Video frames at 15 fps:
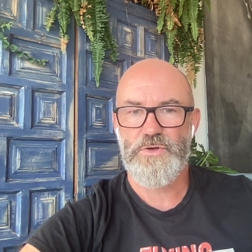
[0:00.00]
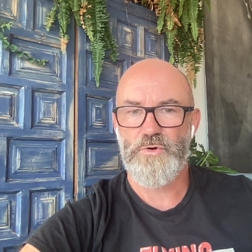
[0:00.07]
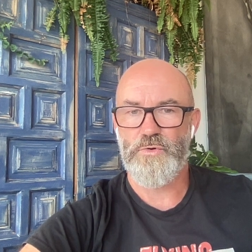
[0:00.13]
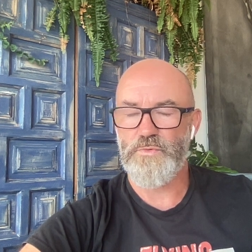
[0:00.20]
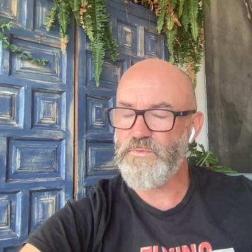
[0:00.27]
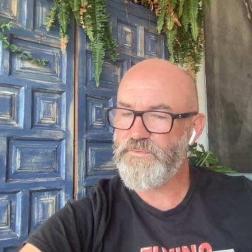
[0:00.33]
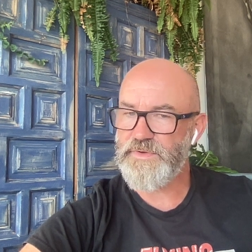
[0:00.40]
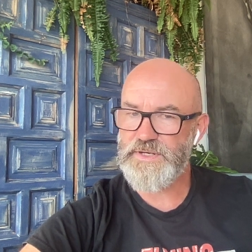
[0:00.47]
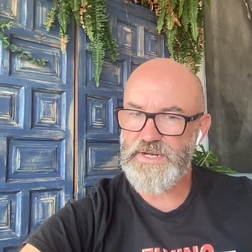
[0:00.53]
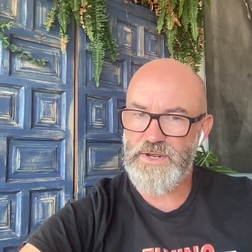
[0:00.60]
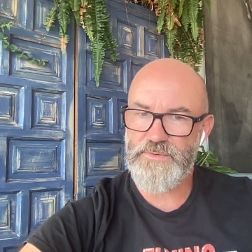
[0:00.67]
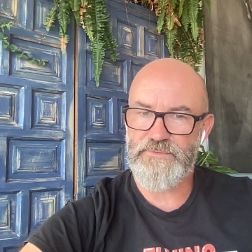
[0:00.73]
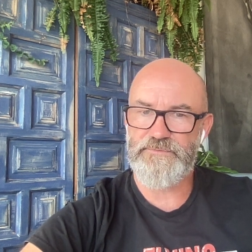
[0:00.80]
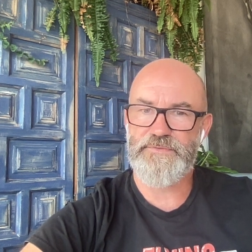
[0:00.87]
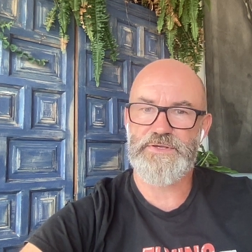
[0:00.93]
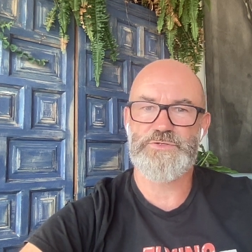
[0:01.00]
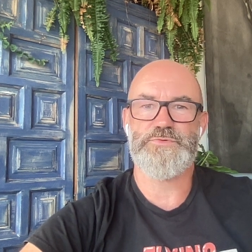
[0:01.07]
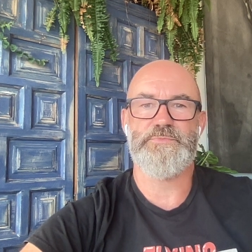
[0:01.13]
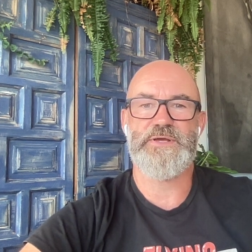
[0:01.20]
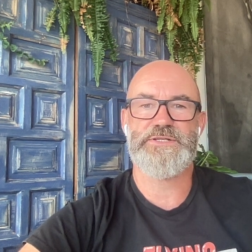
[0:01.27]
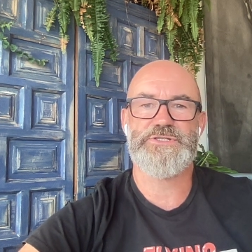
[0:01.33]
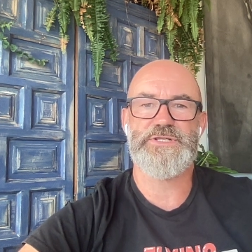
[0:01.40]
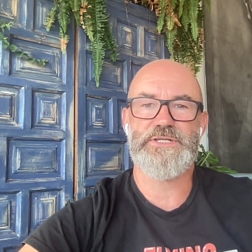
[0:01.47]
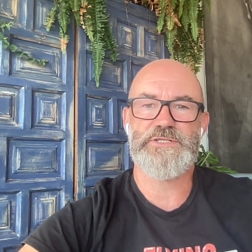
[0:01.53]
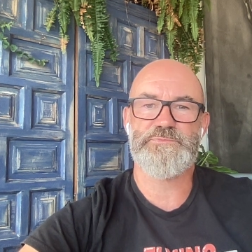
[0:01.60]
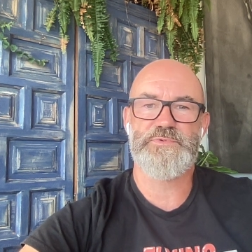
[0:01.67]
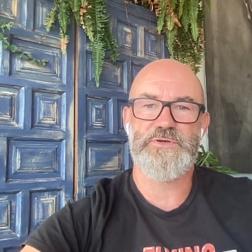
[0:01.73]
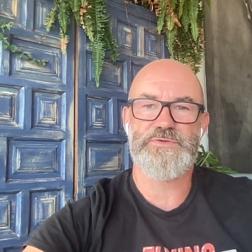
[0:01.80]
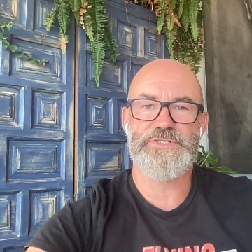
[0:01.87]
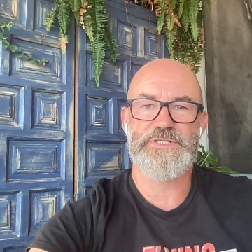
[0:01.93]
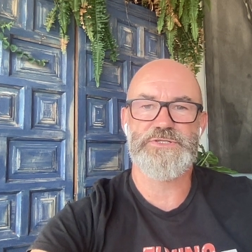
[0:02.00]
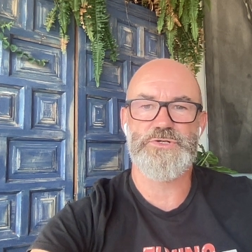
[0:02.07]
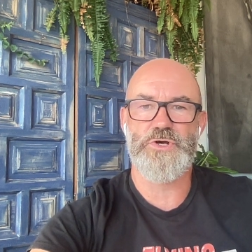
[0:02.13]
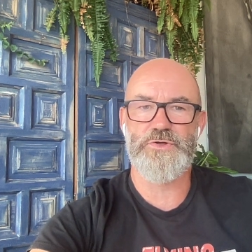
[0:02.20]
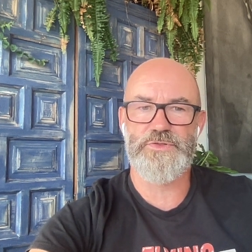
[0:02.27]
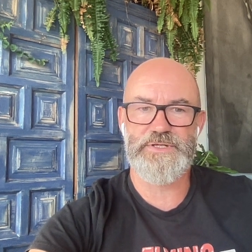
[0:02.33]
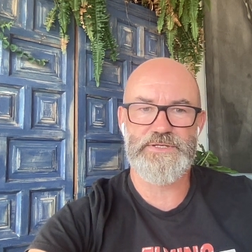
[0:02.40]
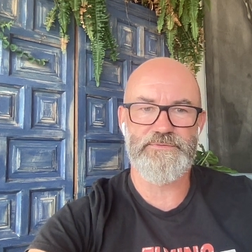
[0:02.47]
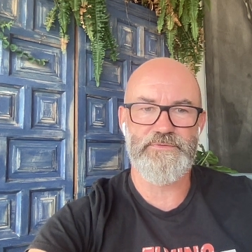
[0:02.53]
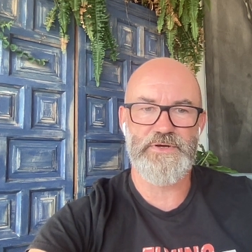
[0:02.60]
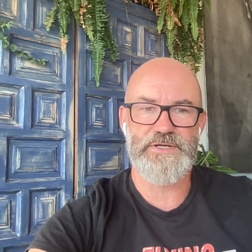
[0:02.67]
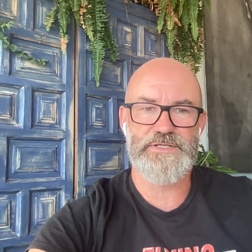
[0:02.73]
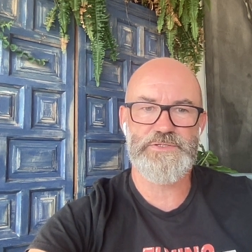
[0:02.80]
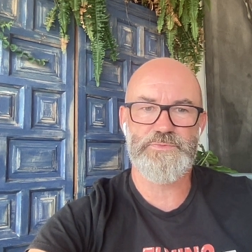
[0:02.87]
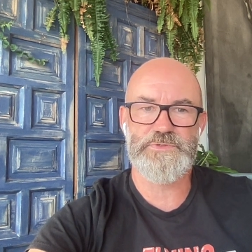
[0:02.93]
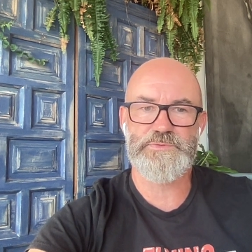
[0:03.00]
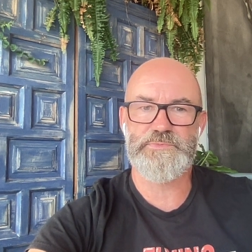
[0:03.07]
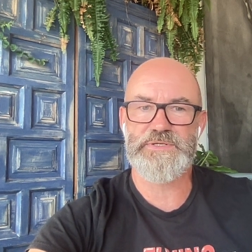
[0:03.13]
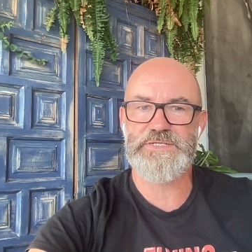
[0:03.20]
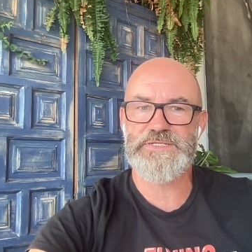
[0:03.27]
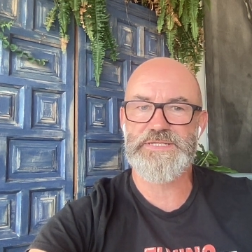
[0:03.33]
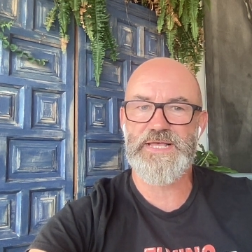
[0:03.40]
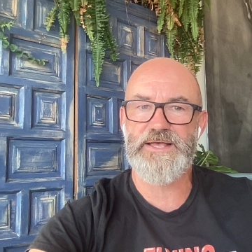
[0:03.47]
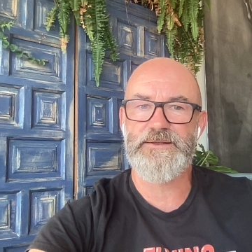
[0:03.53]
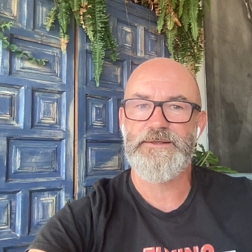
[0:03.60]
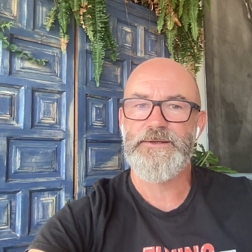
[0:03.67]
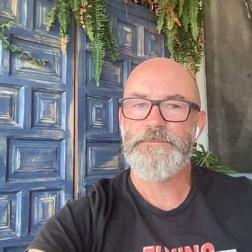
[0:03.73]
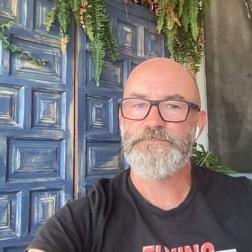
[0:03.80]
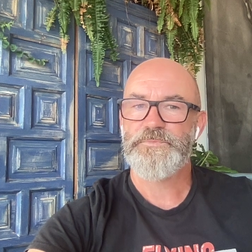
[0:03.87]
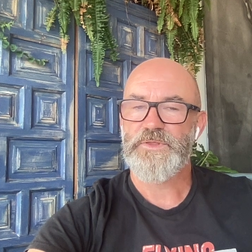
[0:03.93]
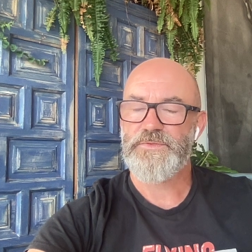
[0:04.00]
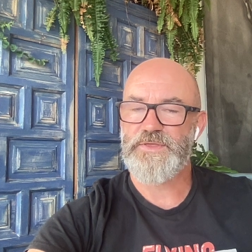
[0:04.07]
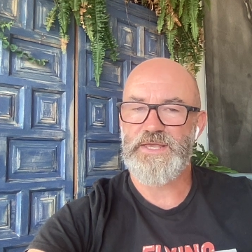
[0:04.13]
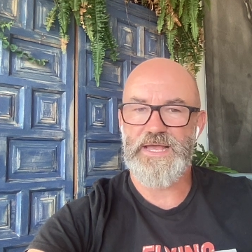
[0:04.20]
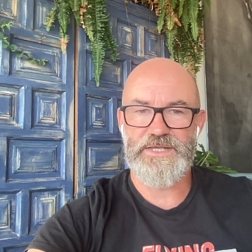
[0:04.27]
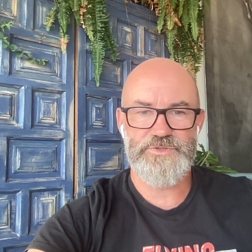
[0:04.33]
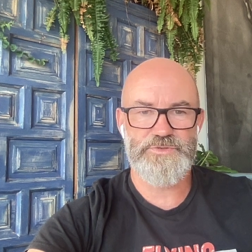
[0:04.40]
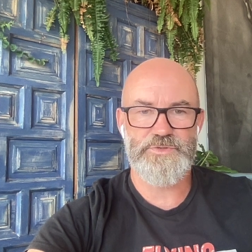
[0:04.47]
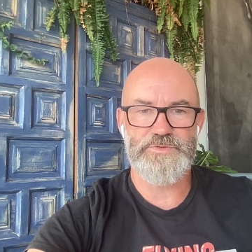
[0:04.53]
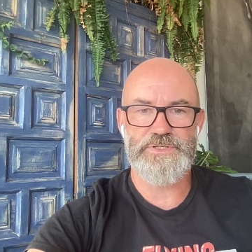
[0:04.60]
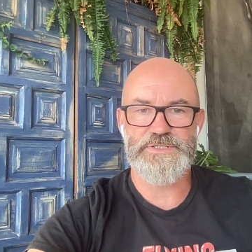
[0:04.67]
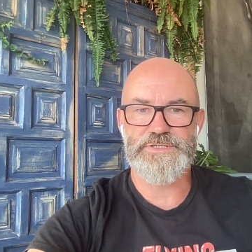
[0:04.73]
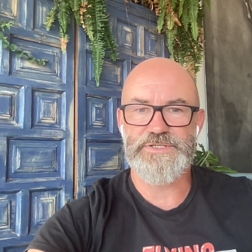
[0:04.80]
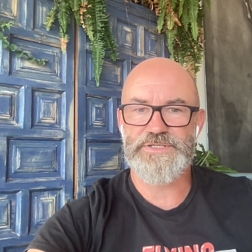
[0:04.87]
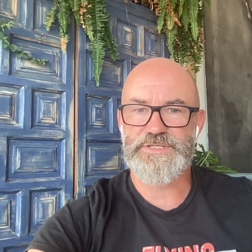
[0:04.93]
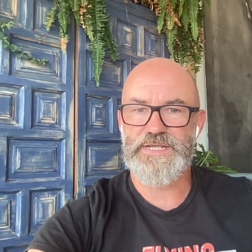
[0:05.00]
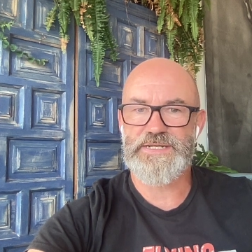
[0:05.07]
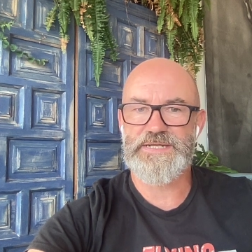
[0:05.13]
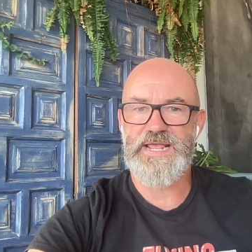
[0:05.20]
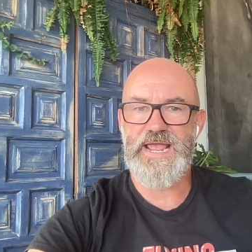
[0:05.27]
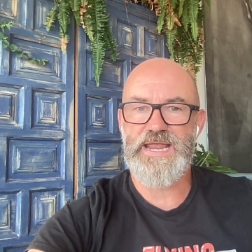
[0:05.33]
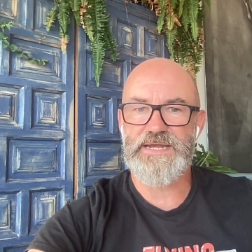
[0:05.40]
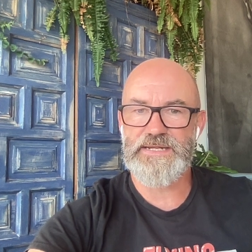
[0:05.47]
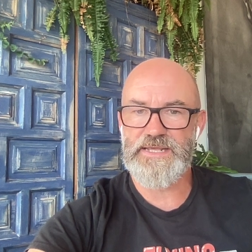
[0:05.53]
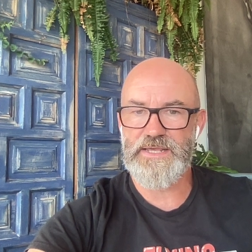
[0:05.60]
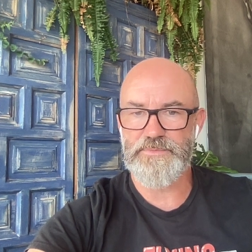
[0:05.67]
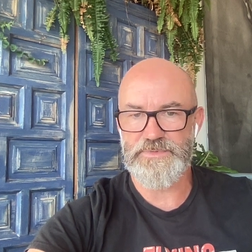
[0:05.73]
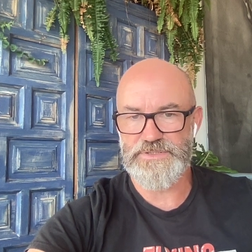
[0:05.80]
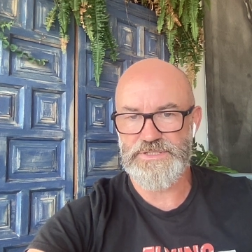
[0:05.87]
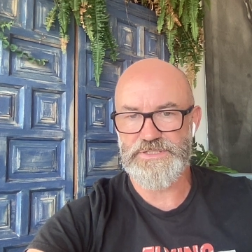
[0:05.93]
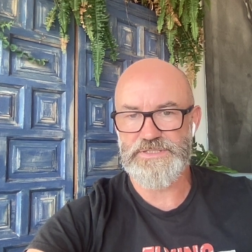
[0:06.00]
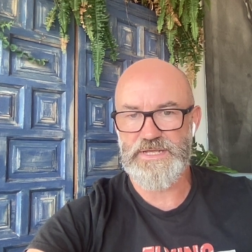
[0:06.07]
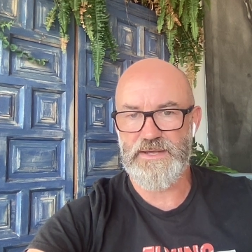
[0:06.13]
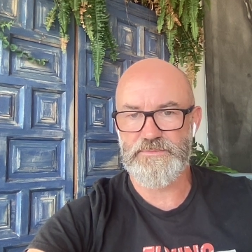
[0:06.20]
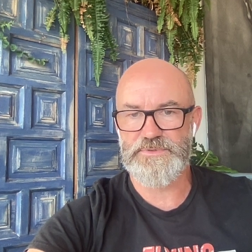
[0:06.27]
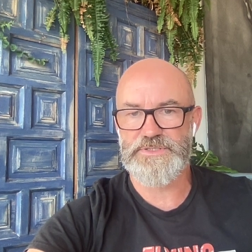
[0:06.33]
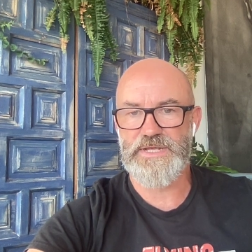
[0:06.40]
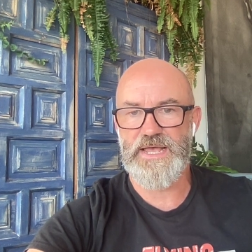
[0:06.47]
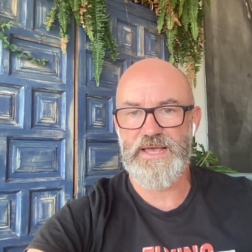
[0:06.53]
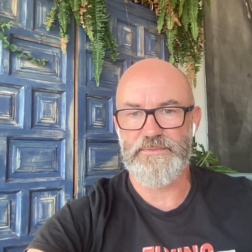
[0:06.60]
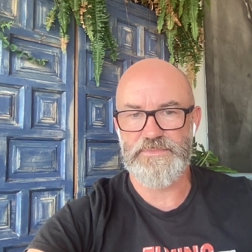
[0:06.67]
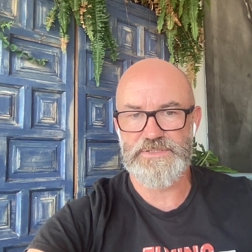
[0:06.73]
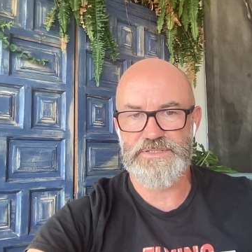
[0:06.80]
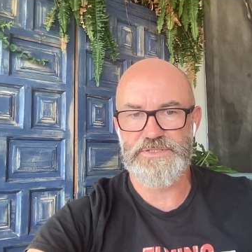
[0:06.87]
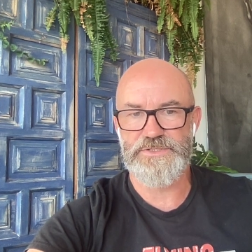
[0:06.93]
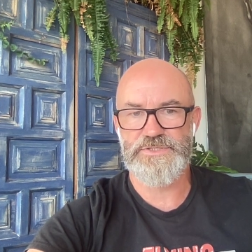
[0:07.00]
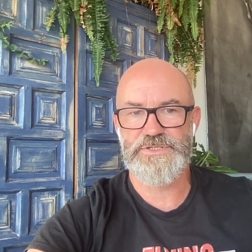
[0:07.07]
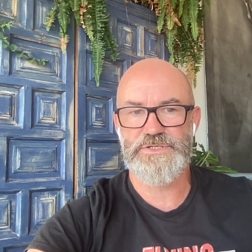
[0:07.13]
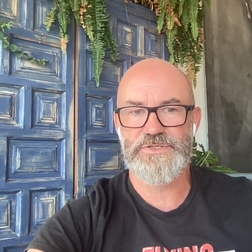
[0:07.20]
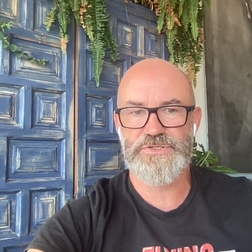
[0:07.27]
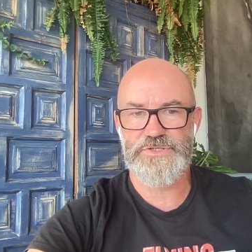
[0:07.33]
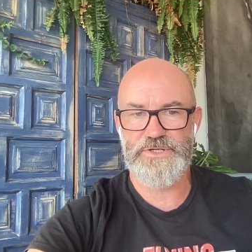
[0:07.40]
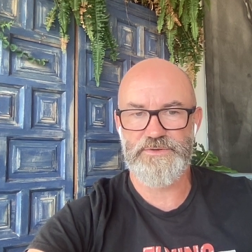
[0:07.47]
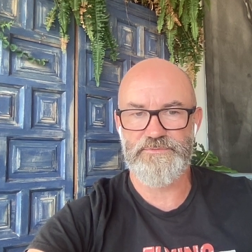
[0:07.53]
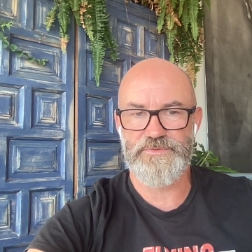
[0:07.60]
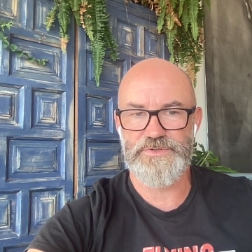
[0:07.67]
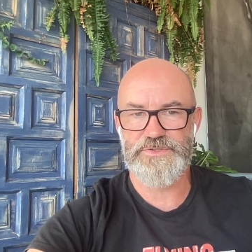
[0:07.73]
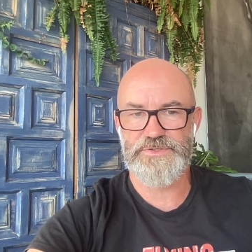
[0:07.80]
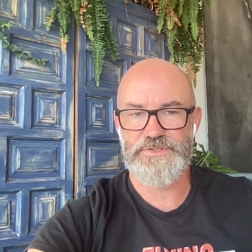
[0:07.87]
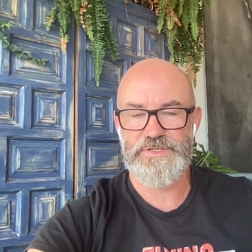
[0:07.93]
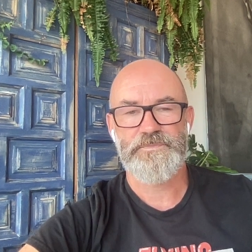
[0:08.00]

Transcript: All video and facial matching is processed on the device, which means that the Astro doesn't send any images up to Amazon's servers.